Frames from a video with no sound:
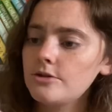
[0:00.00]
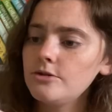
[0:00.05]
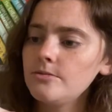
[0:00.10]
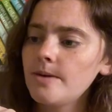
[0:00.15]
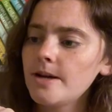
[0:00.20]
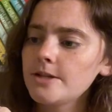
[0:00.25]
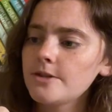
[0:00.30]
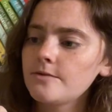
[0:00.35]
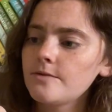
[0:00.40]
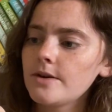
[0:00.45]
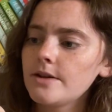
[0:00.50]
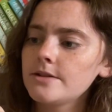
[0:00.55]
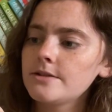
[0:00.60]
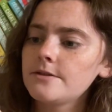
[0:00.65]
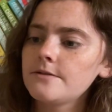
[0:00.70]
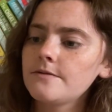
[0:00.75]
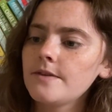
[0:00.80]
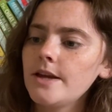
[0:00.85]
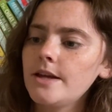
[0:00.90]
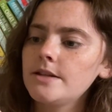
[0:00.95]
best friends
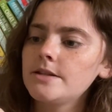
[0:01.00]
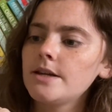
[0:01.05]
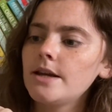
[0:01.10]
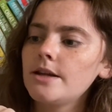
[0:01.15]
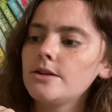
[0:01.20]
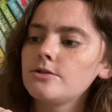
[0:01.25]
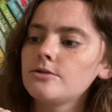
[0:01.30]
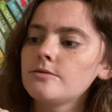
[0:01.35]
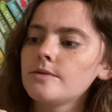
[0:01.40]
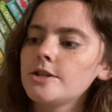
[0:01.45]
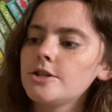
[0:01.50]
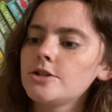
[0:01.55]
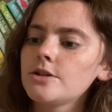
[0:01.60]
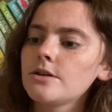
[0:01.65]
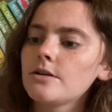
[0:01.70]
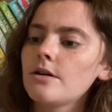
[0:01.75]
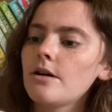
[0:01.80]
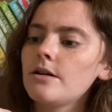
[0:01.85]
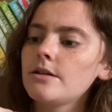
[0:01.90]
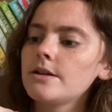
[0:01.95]
fake date to reach their
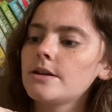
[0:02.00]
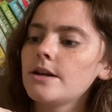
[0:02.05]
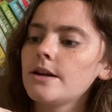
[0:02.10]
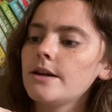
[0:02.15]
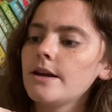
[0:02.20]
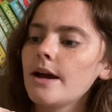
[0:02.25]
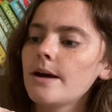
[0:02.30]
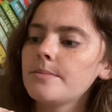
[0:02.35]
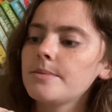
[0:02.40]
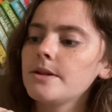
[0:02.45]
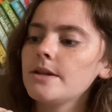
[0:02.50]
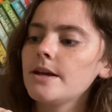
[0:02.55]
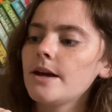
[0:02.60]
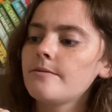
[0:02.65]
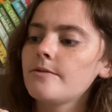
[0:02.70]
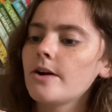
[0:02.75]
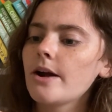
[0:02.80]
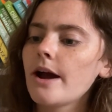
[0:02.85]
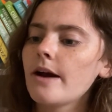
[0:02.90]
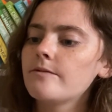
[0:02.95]
holiday happily ever
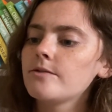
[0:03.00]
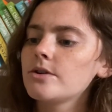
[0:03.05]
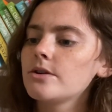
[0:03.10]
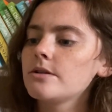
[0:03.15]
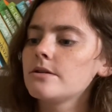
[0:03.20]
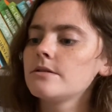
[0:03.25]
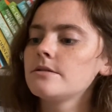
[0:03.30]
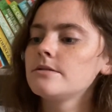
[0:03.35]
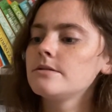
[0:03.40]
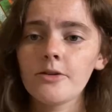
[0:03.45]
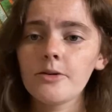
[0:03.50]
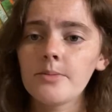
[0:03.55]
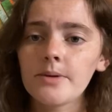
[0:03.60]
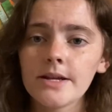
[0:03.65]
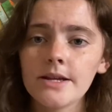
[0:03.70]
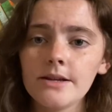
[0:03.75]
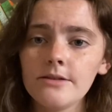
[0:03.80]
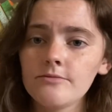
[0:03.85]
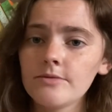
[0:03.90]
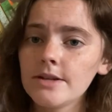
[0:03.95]
after.
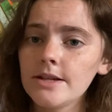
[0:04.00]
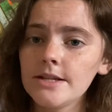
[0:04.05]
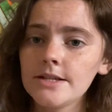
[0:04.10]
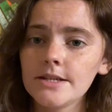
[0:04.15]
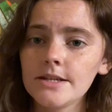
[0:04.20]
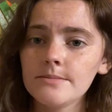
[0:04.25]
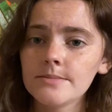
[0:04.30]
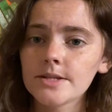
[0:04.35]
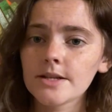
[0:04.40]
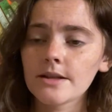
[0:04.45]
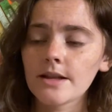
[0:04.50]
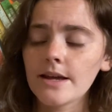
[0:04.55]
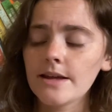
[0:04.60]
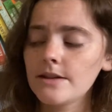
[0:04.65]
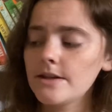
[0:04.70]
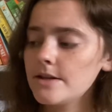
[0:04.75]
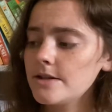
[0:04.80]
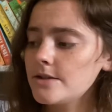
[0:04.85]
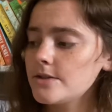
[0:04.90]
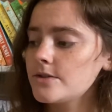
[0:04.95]
Everybody really seems to like
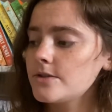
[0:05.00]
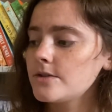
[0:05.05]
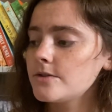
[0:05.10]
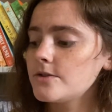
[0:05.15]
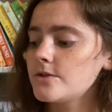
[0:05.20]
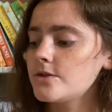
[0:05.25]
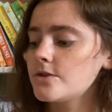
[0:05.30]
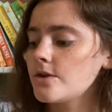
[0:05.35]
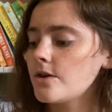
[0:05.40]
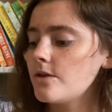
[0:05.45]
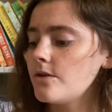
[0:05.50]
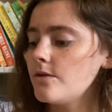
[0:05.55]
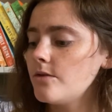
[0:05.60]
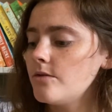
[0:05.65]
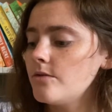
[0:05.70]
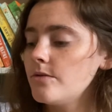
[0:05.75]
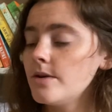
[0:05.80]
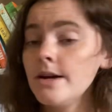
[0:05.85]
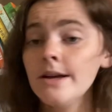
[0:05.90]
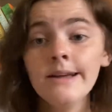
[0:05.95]
this.
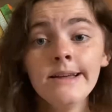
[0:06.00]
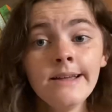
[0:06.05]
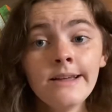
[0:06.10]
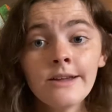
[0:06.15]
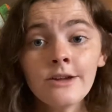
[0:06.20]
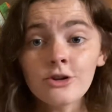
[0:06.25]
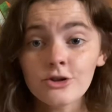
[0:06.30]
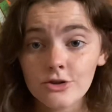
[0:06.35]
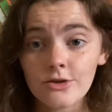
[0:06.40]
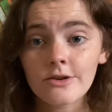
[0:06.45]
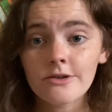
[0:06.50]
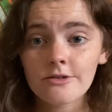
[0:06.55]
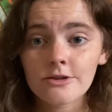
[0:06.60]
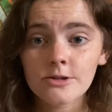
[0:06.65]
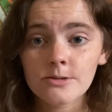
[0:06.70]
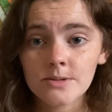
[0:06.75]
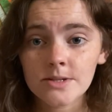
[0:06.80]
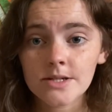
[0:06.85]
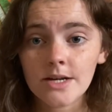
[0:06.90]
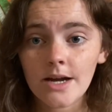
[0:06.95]
So during
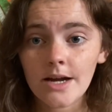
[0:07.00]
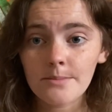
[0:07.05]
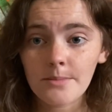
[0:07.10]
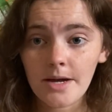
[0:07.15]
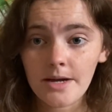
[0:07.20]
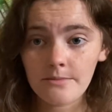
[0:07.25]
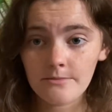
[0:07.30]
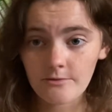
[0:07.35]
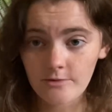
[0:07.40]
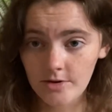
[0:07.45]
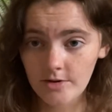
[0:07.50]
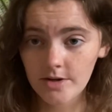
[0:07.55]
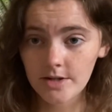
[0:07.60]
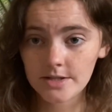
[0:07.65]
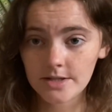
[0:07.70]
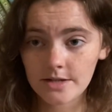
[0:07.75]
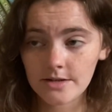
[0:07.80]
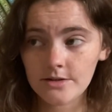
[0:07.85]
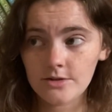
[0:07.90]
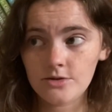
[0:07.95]
Christmas time, I am very
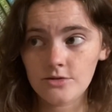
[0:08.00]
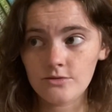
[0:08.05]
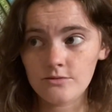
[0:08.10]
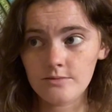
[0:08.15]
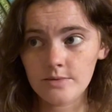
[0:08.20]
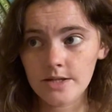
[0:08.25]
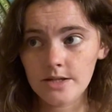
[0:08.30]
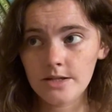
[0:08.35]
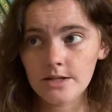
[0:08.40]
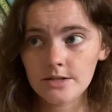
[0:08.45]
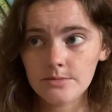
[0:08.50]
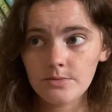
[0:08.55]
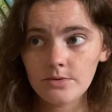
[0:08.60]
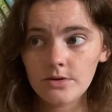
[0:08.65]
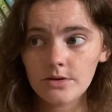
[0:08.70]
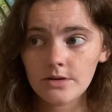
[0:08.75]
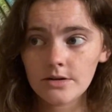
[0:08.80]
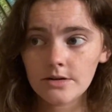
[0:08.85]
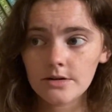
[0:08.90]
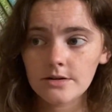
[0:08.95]
excited to read this
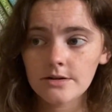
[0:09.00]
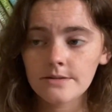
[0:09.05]
book.